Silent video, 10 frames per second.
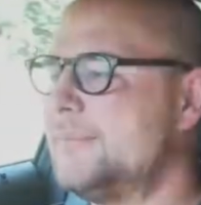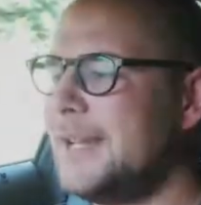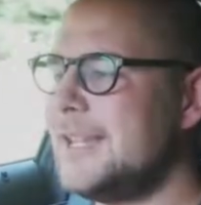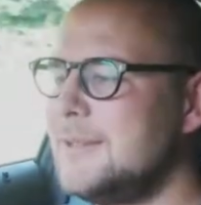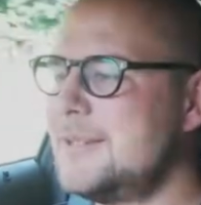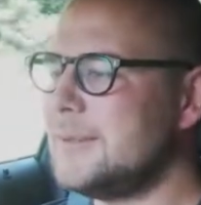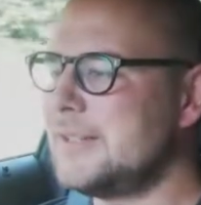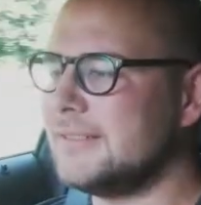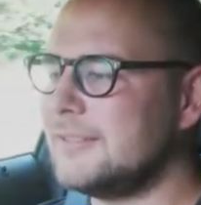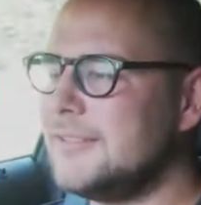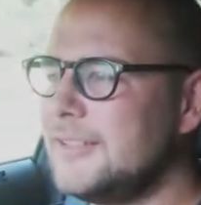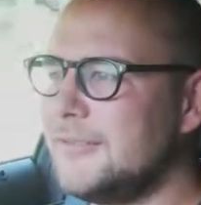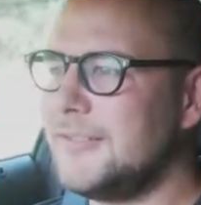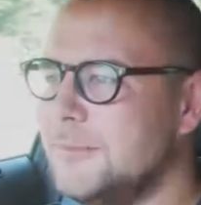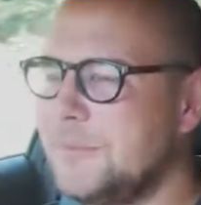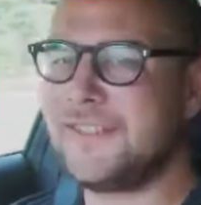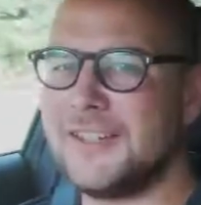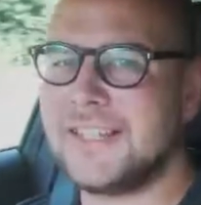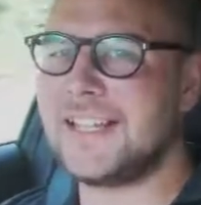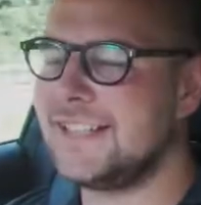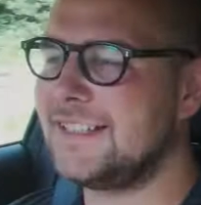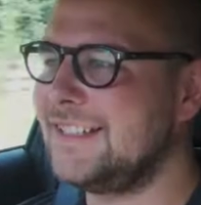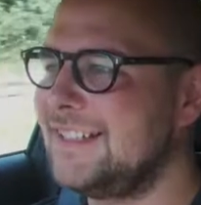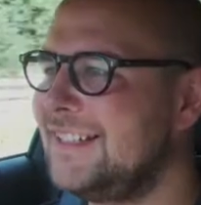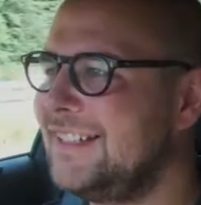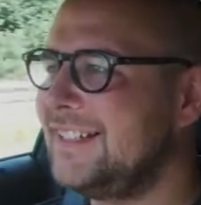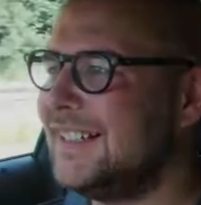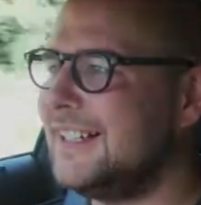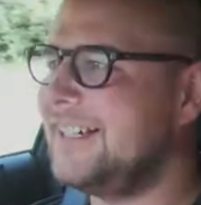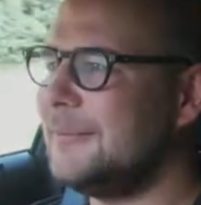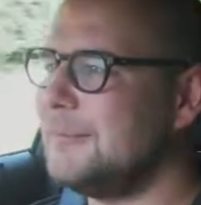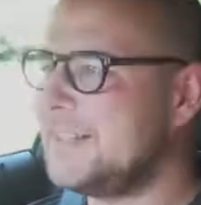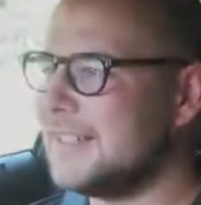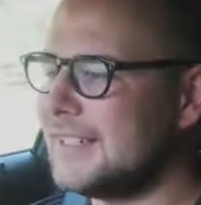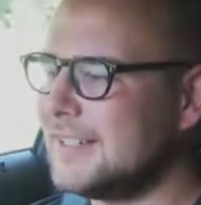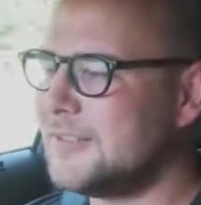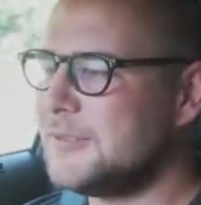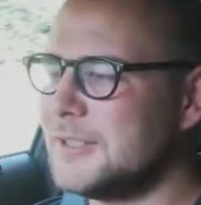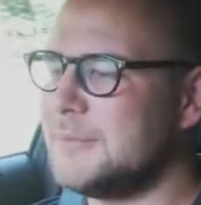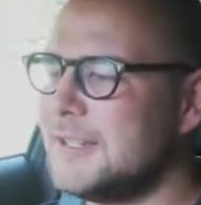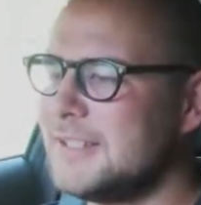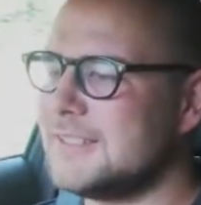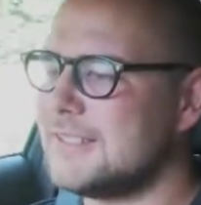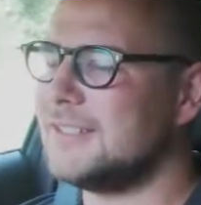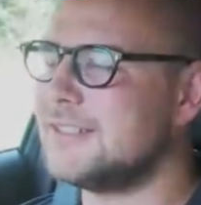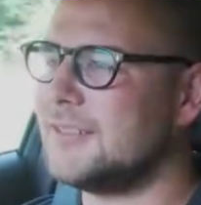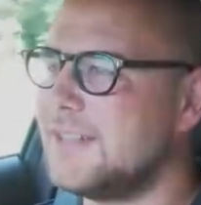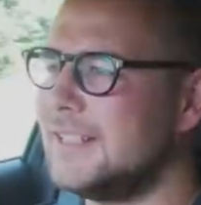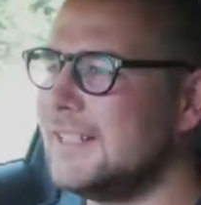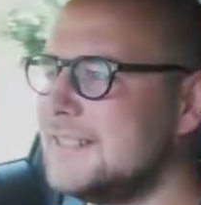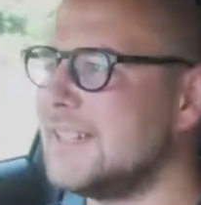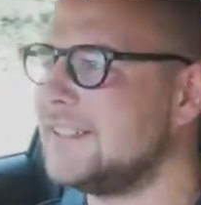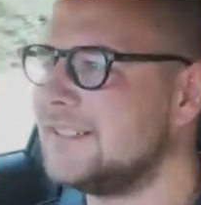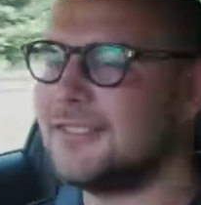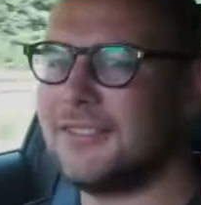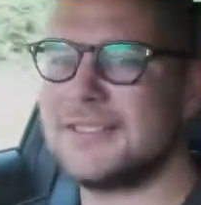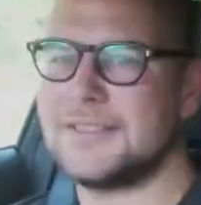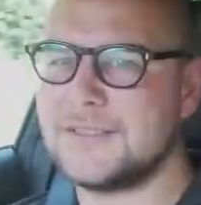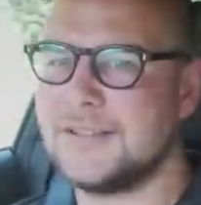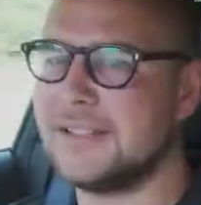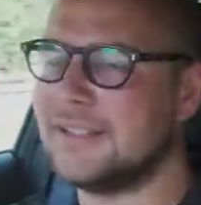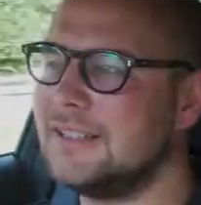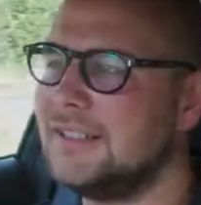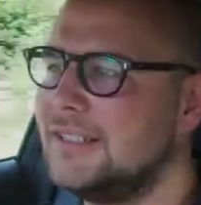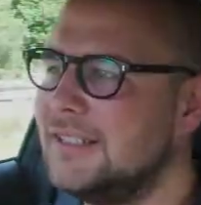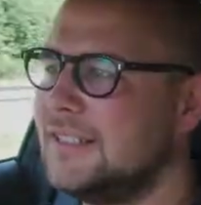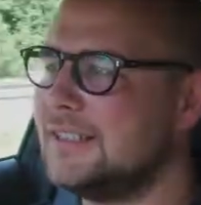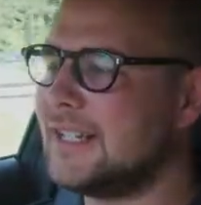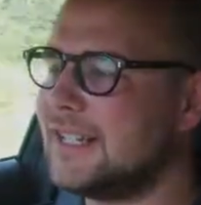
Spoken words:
maybe, but I far prefer that. I think all too much is a screen these days. It's nice to have something that is